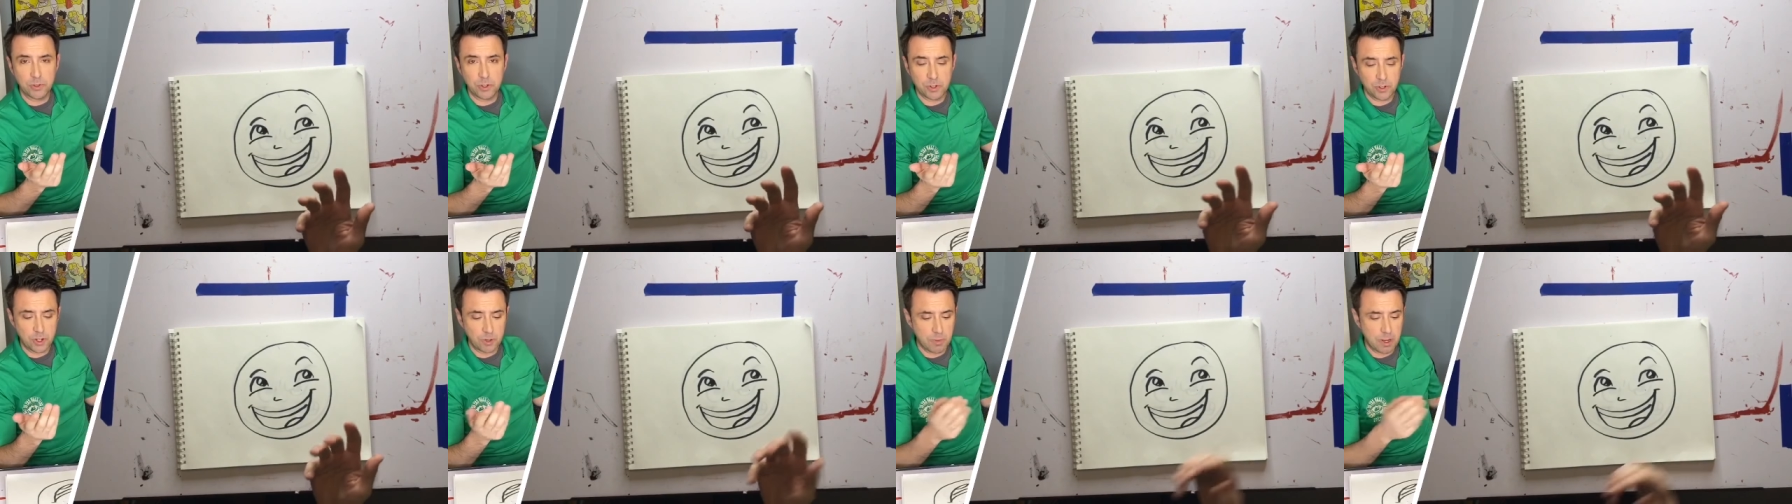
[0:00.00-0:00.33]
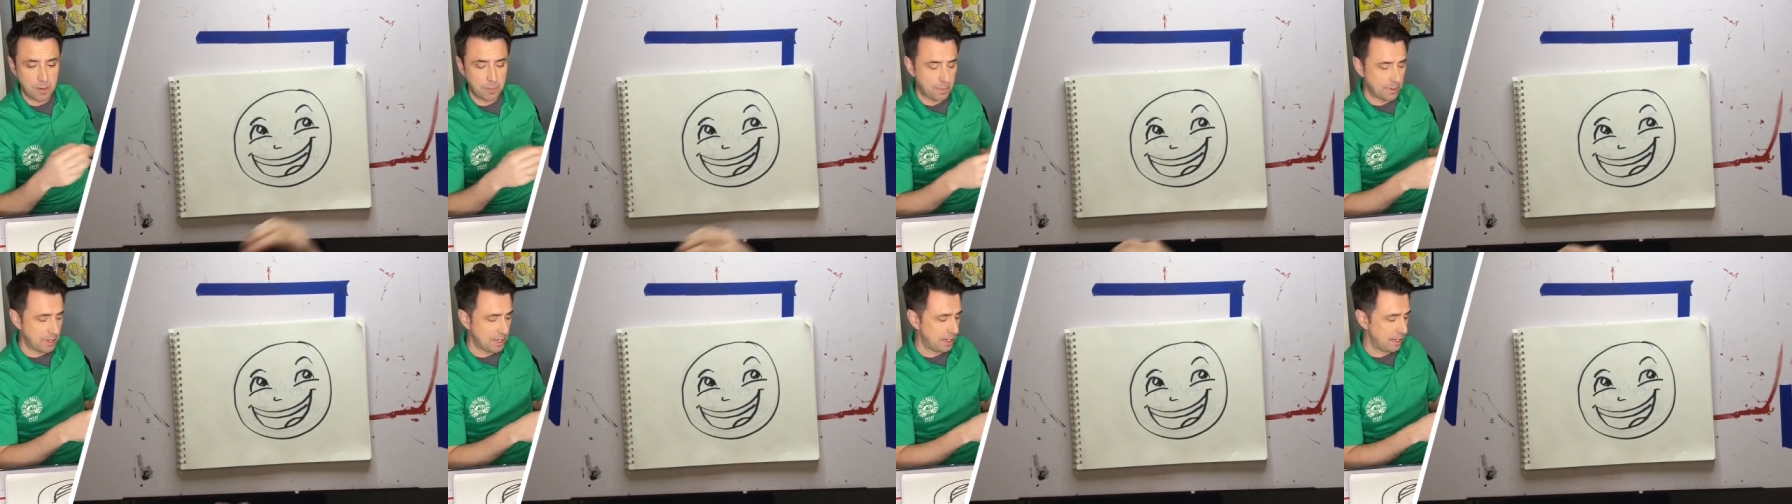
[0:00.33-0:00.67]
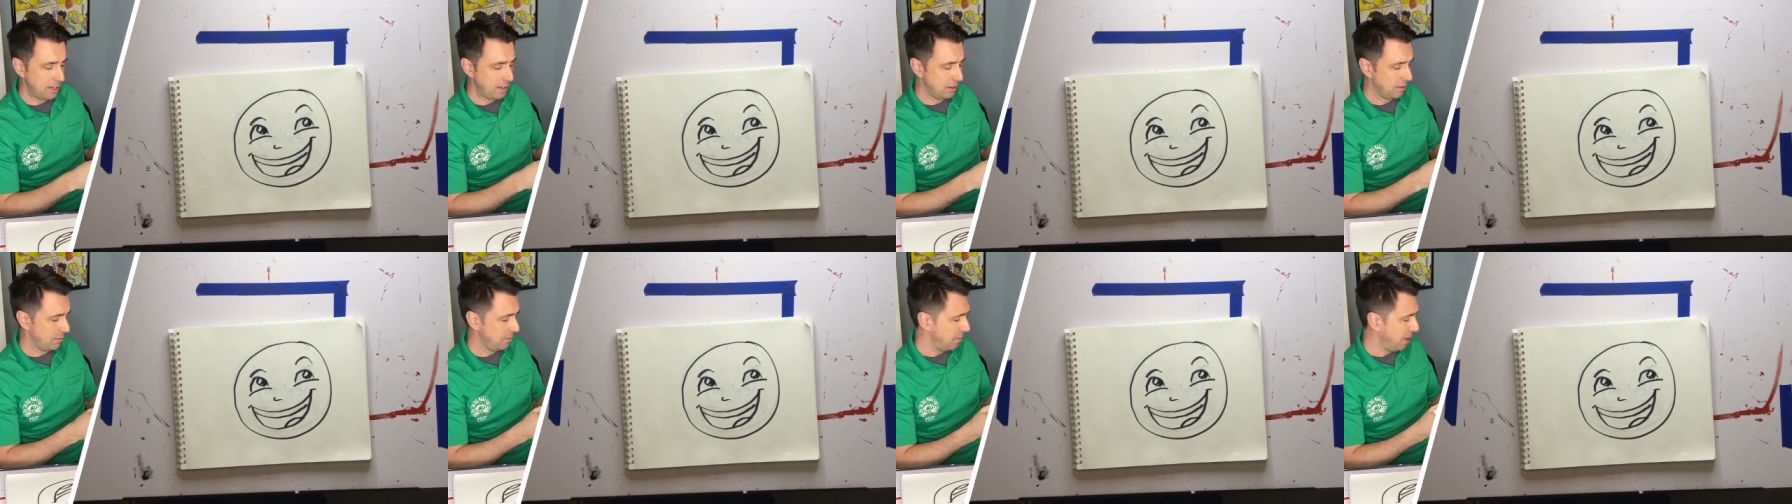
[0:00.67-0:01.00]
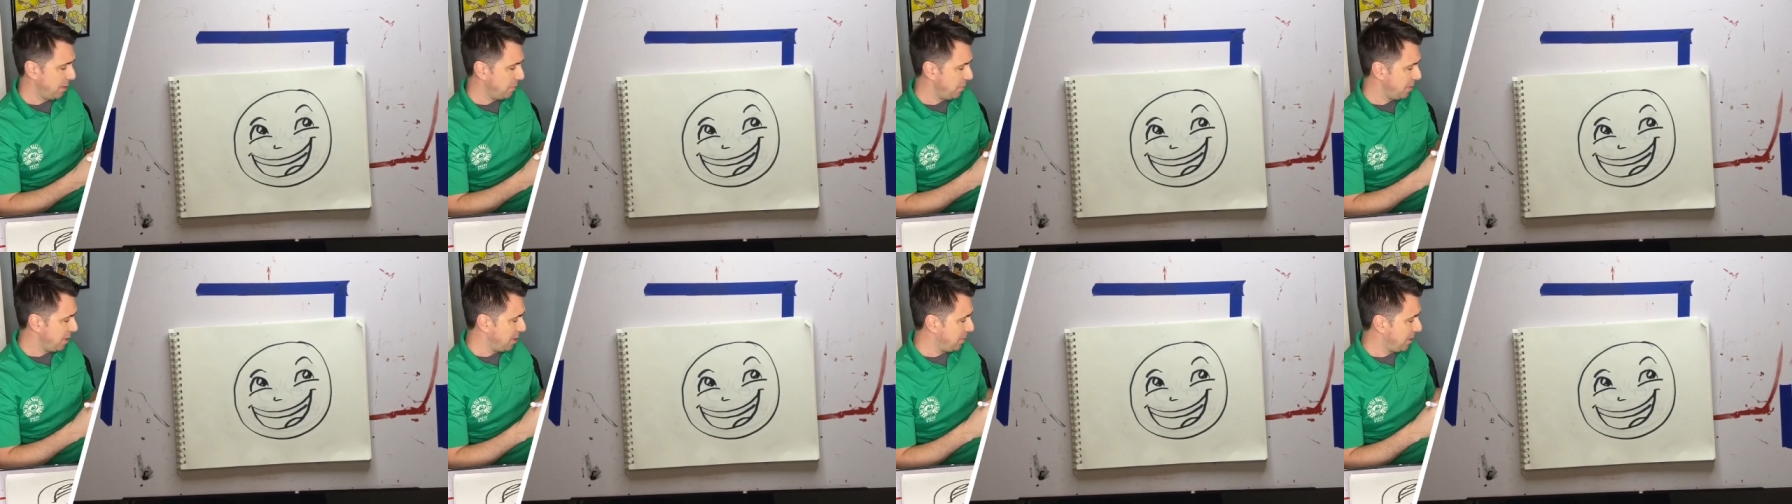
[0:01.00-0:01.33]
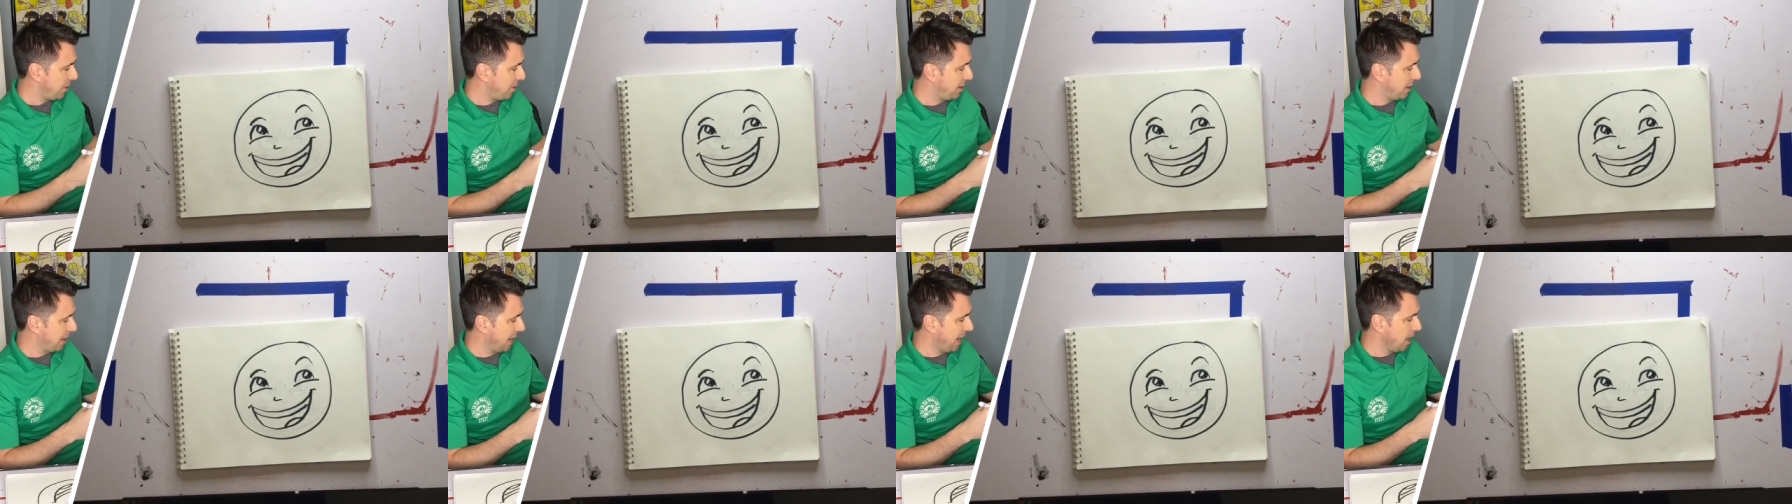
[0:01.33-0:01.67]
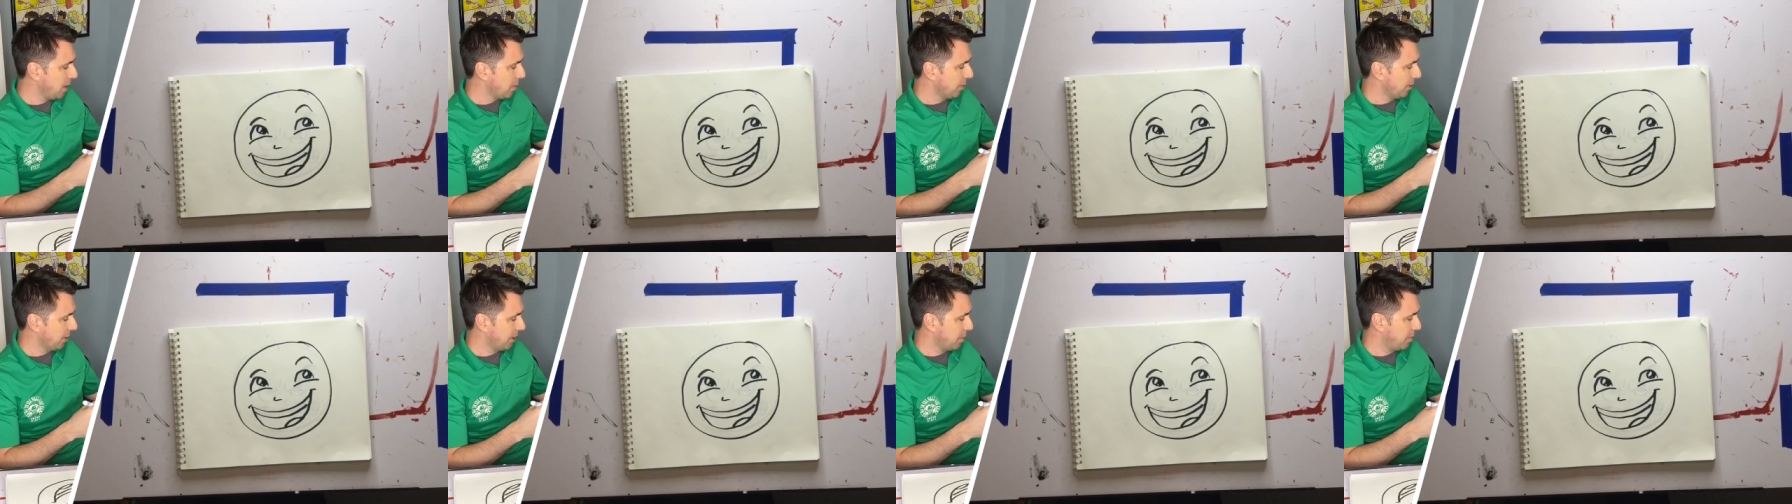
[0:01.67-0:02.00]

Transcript: your story might be might be about an animal.